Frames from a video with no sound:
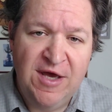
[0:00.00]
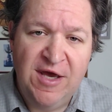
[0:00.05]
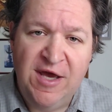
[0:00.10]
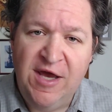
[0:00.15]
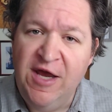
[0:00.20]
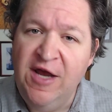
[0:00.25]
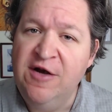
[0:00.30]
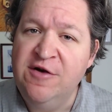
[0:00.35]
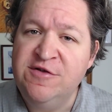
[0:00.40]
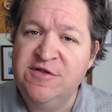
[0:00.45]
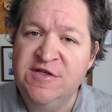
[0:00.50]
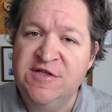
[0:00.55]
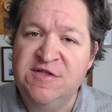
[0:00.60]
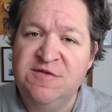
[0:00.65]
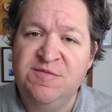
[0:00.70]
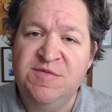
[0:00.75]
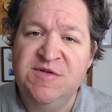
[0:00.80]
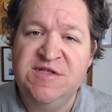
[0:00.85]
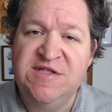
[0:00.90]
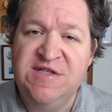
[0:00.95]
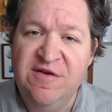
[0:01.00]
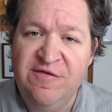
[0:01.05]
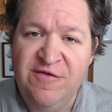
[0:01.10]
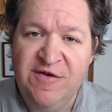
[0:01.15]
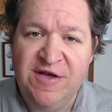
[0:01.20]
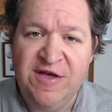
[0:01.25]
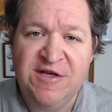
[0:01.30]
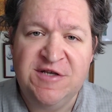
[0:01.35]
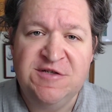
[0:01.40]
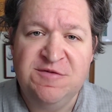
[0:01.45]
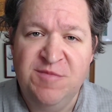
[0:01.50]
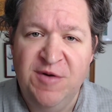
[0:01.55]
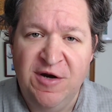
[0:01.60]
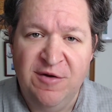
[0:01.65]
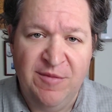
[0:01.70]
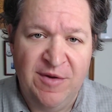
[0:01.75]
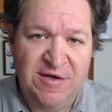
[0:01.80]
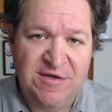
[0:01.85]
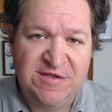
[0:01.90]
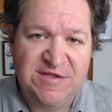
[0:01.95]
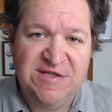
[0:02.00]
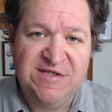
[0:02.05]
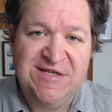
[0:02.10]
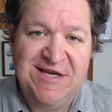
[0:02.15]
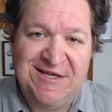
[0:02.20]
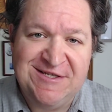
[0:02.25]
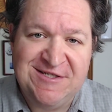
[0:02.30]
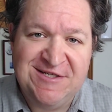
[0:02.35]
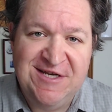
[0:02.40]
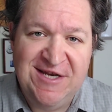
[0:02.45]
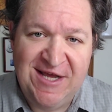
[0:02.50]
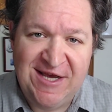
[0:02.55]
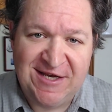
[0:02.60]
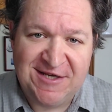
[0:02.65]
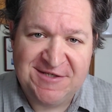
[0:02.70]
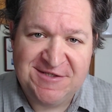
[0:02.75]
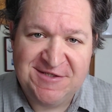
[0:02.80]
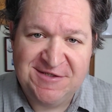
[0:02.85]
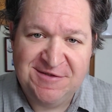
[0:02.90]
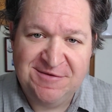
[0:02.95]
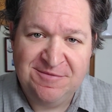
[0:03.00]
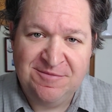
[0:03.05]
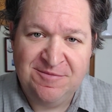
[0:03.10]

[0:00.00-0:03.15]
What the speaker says: Here's a specific experiment to test next.